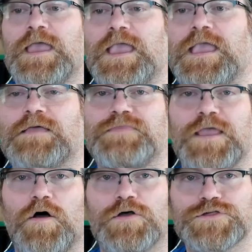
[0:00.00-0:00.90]
And they
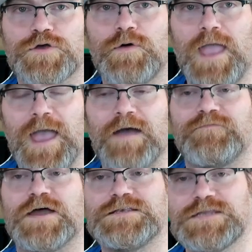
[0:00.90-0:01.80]
also have
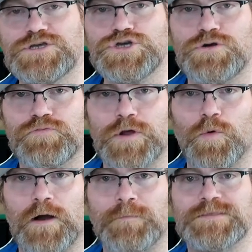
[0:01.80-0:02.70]
additional
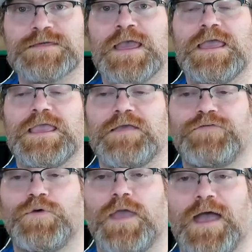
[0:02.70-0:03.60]
requirements if
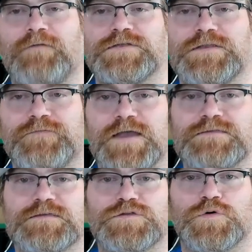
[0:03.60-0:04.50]
you have a
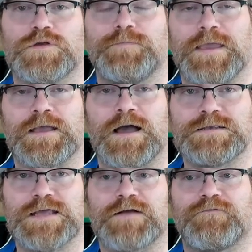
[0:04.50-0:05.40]
device that's going to be in
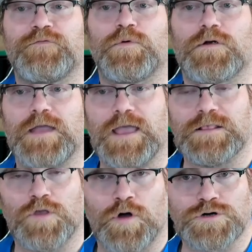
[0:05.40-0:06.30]
contact for a
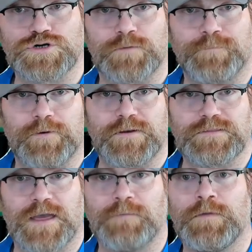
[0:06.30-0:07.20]
long term period of
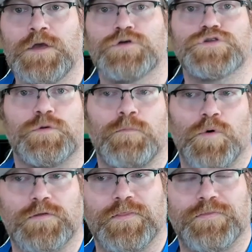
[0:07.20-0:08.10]
time, so
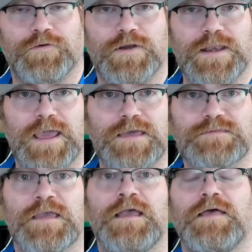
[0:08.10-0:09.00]
more than 30 days,
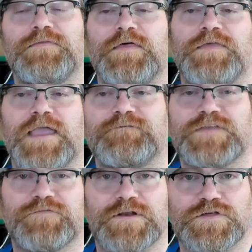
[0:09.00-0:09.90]
then they have
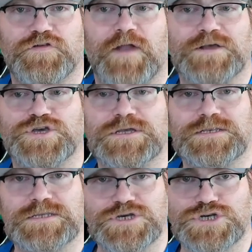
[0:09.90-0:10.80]
different extraction
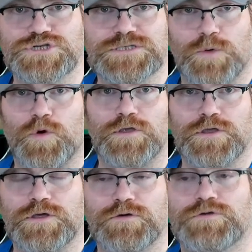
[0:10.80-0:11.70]
conditions they want you
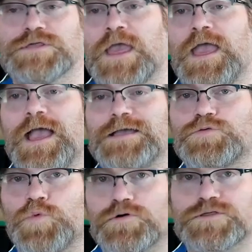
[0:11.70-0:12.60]
to use as
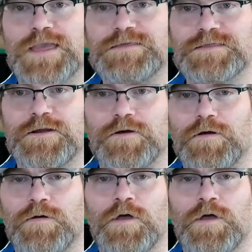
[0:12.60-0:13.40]
worst case scenario.